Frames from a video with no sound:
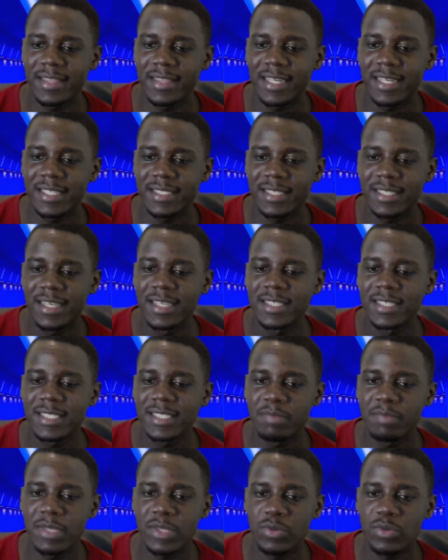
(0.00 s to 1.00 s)
That is
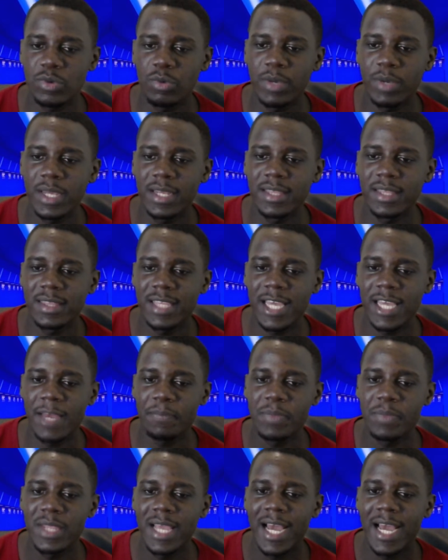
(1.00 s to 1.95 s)
Smith Rowe in there,